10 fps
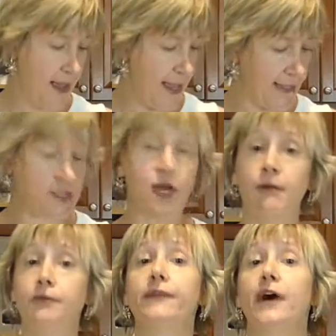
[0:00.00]
and
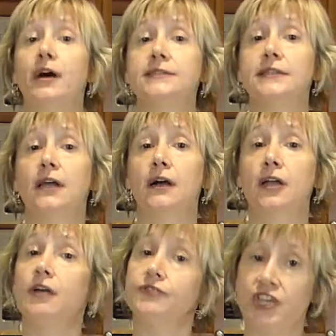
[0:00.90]
topped with
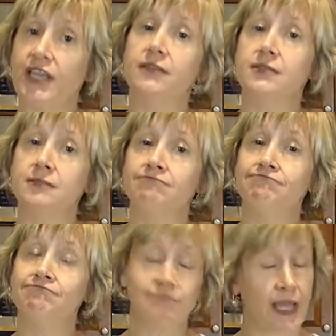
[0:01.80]
Asiago cheese.
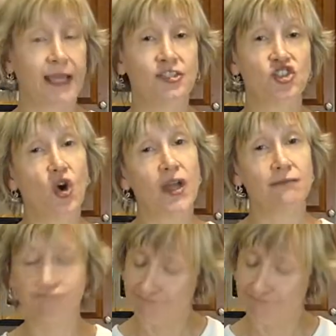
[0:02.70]
Enjoy.